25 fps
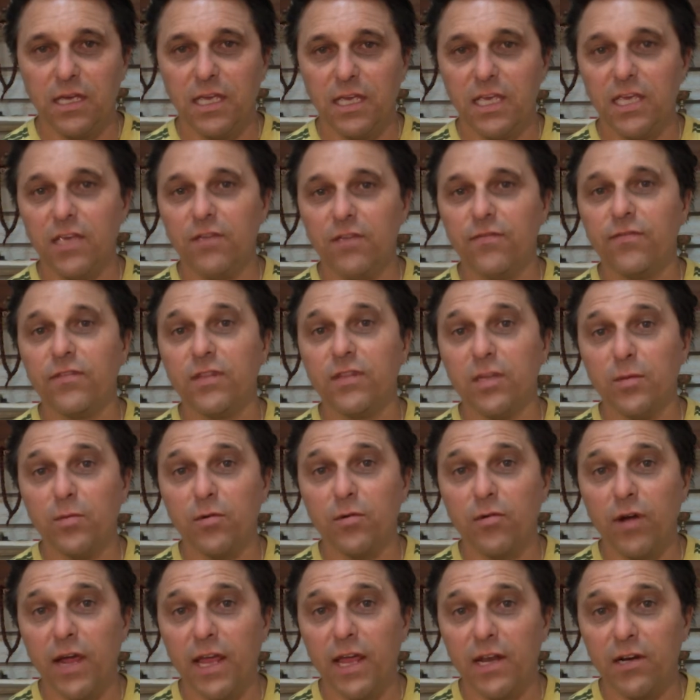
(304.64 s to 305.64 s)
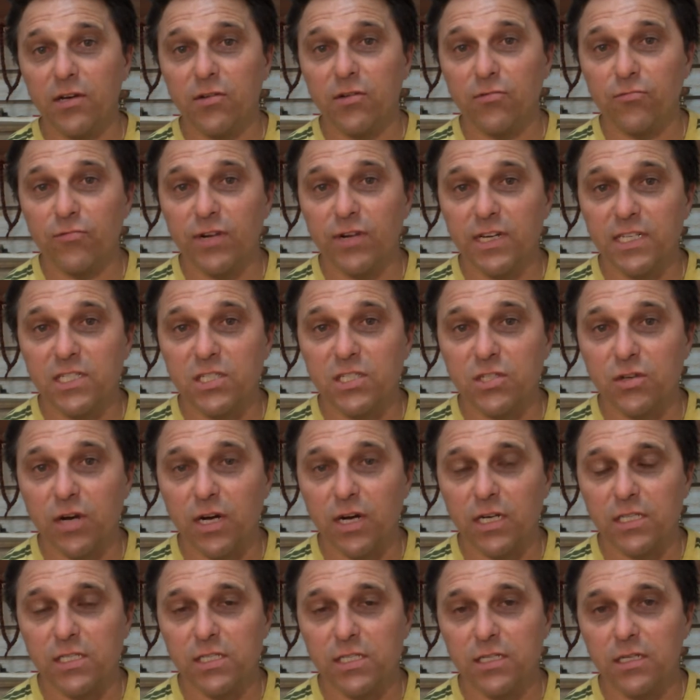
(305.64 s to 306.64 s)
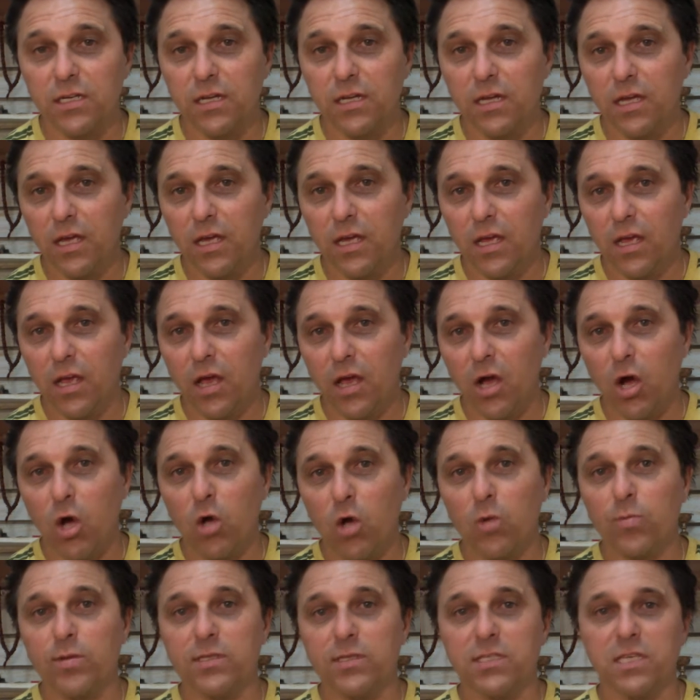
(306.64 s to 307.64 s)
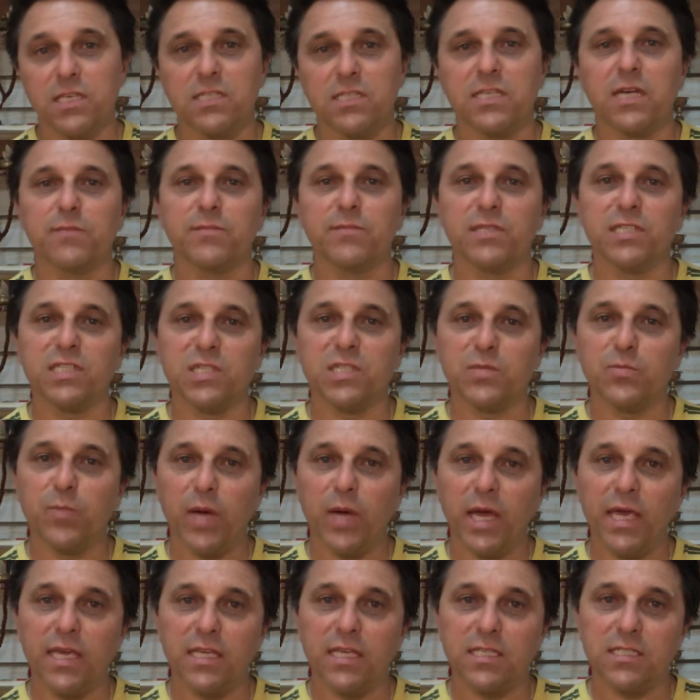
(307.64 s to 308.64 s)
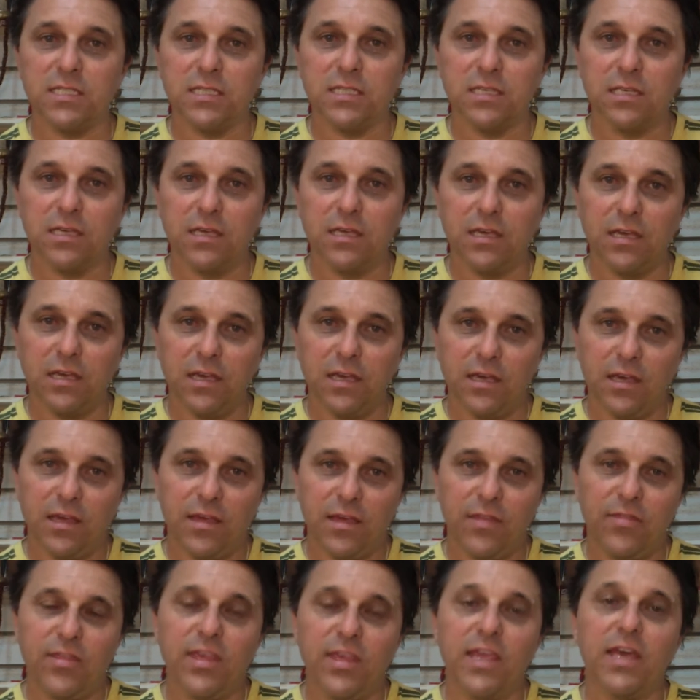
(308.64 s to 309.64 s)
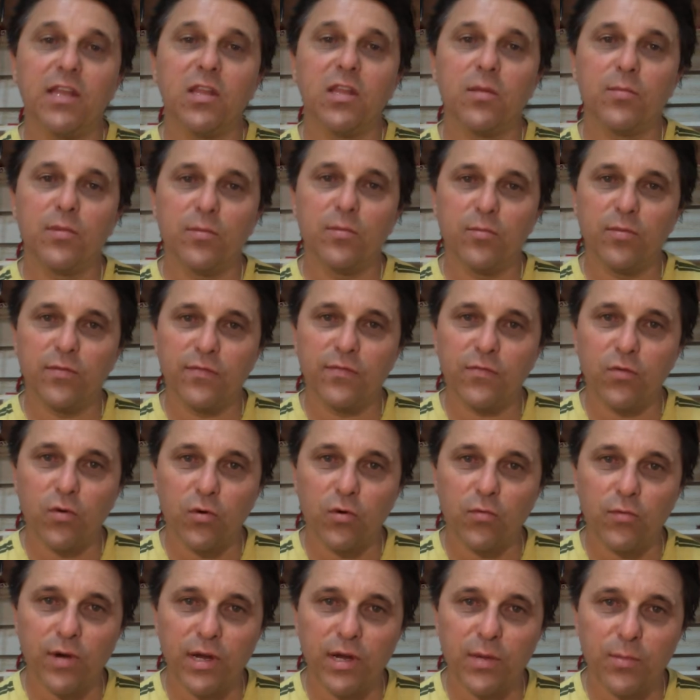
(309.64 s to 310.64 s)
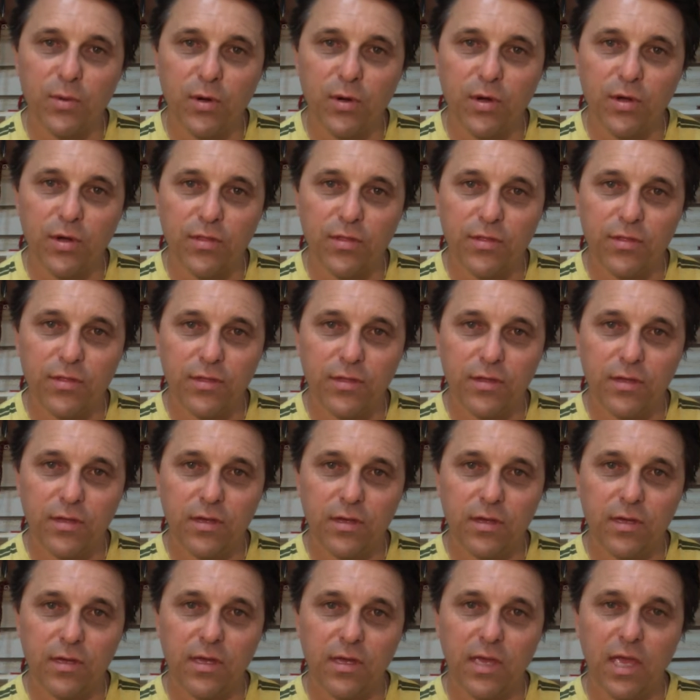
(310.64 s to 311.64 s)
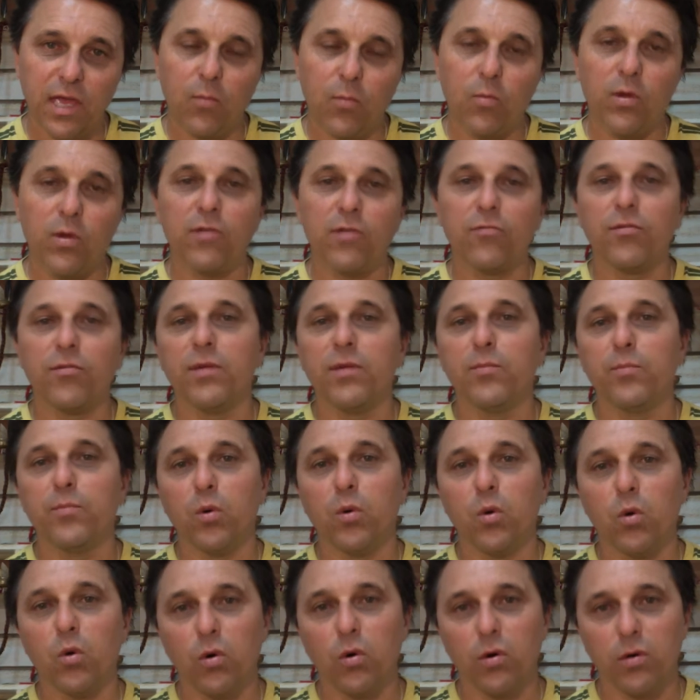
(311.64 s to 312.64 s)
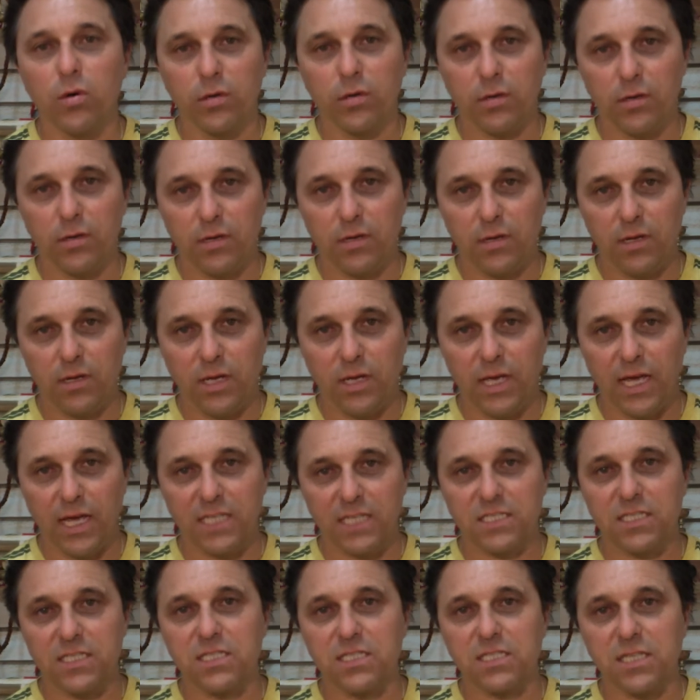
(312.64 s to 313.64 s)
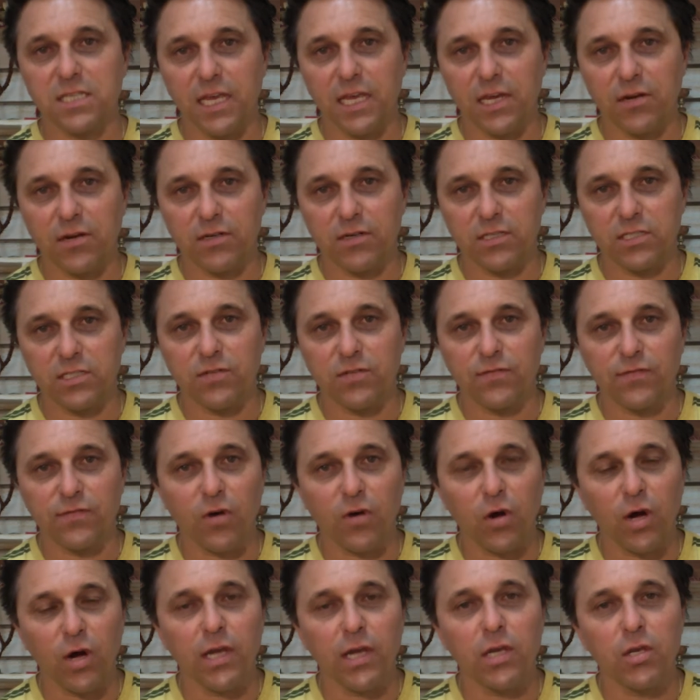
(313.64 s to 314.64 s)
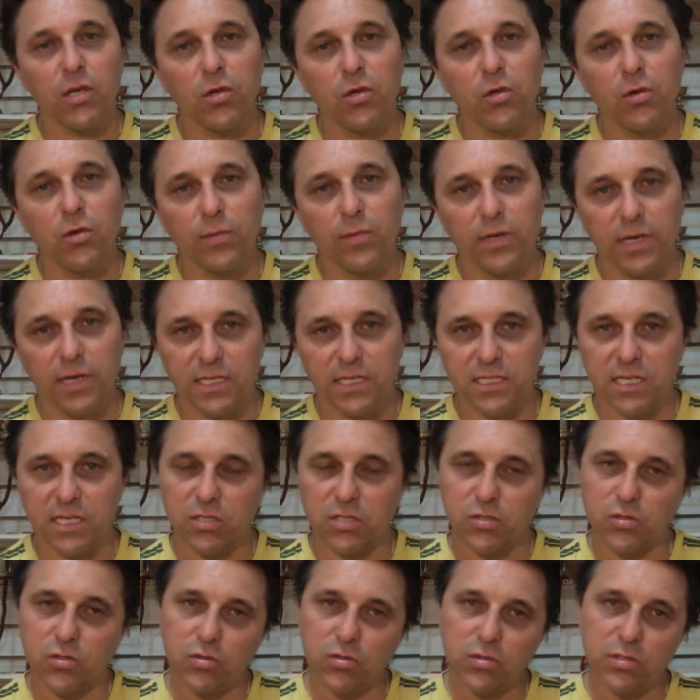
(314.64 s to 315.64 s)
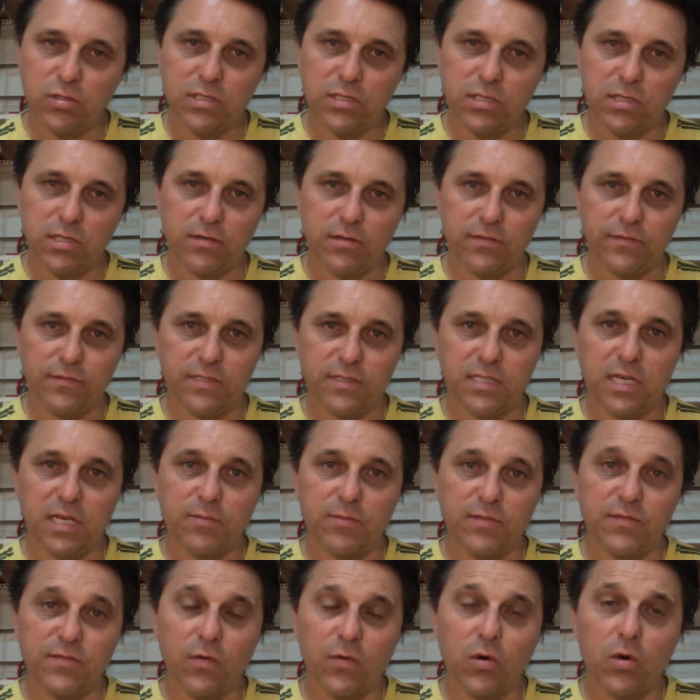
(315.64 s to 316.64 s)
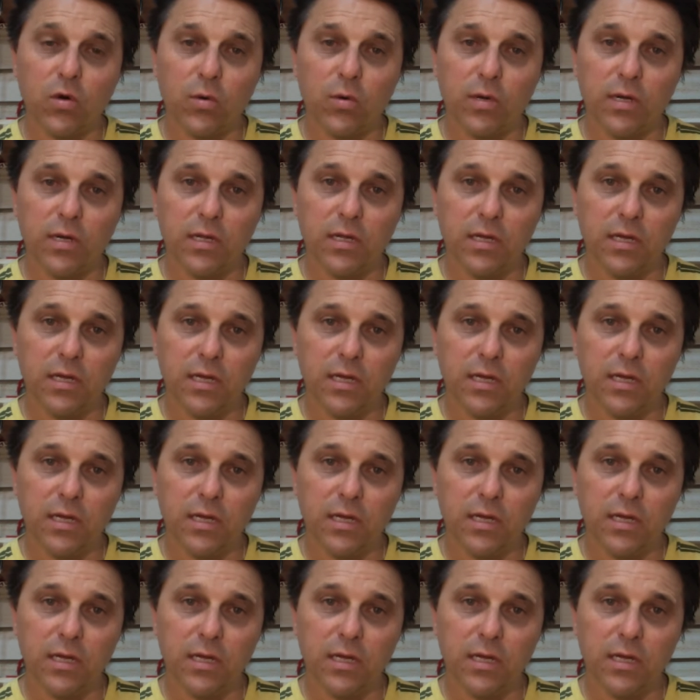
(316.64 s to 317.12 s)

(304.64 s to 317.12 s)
if liberated and restructured, opens us up to space, the element before rebirth, and we are reborn as a sacred divine human as our true self steps forward